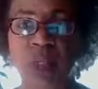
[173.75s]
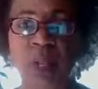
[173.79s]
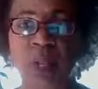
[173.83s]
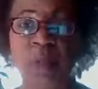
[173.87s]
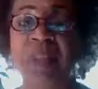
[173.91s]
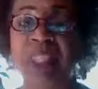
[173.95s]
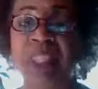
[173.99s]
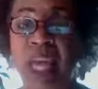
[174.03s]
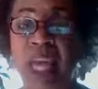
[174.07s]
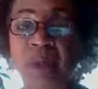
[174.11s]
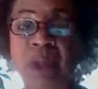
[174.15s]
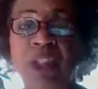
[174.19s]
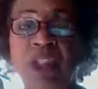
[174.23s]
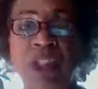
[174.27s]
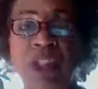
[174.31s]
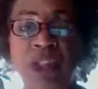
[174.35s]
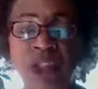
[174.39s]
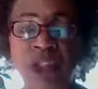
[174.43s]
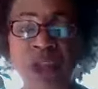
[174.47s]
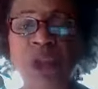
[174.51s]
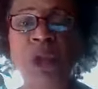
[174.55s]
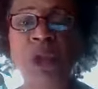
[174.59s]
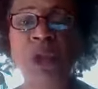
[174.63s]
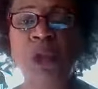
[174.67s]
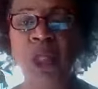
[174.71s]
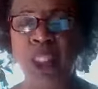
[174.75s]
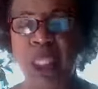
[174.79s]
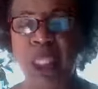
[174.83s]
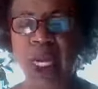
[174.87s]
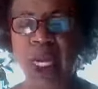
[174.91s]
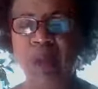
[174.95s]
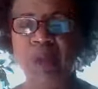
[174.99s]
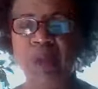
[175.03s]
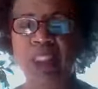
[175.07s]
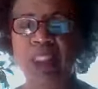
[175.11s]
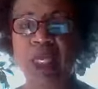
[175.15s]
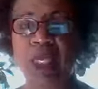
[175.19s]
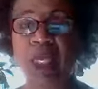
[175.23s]
but that was the story that I
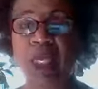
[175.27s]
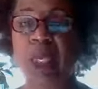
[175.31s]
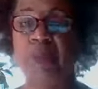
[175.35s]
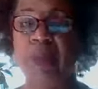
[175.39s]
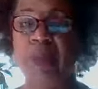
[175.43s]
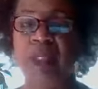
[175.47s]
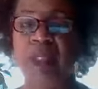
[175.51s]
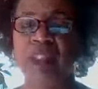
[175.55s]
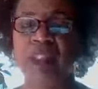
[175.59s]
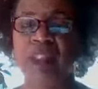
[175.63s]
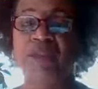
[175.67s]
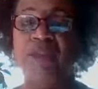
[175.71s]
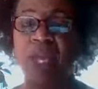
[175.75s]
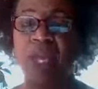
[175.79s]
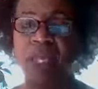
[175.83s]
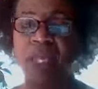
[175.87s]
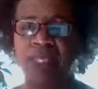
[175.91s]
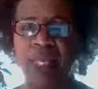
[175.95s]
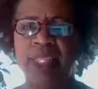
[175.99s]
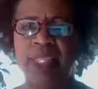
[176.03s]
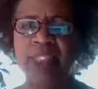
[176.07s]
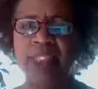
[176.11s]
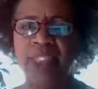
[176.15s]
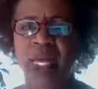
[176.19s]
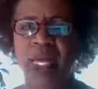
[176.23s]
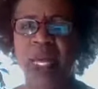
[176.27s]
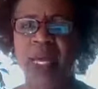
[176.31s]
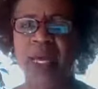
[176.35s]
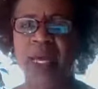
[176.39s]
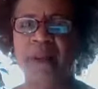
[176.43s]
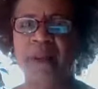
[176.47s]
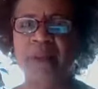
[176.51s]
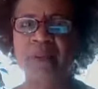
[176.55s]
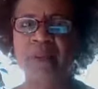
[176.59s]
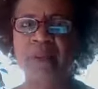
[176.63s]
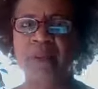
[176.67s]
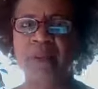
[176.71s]
was telling myself at that time.